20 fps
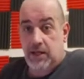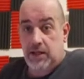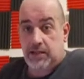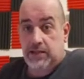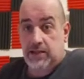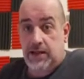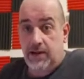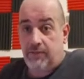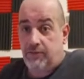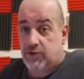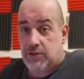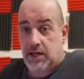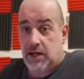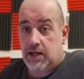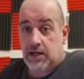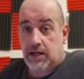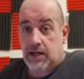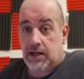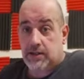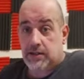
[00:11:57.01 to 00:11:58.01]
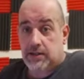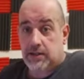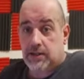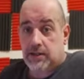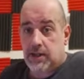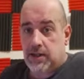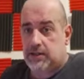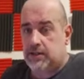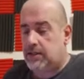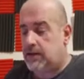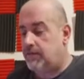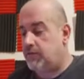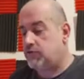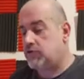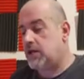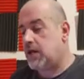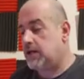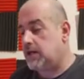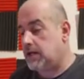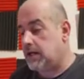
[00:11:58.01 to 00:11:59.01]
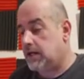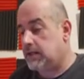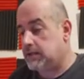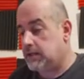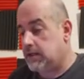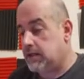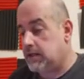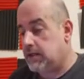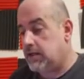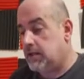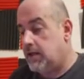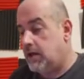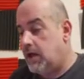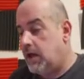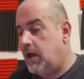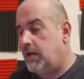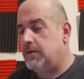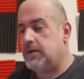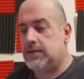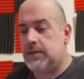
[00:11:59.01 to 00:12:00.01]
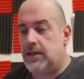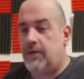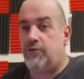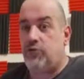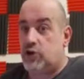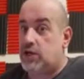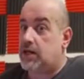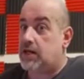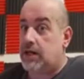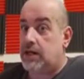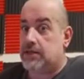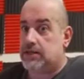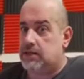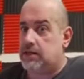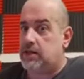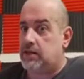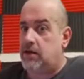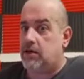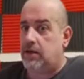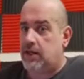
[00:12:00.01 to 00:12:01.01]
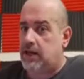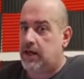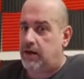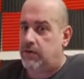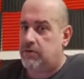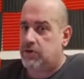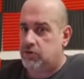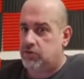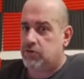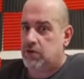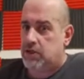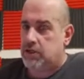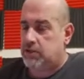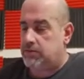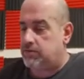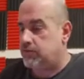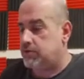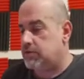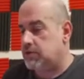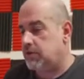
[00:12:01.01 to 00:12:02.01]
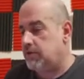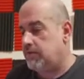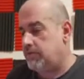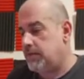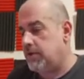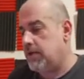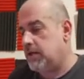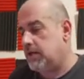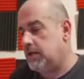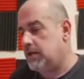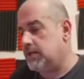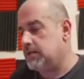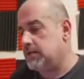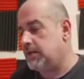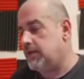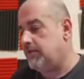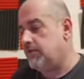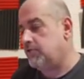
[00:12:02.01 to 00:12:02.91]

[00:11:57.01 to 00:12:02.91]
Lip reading: it's an everyday classic. It's an everyday classic. I mean, it's an everyday classic you've got a garage really to preserve, but it is an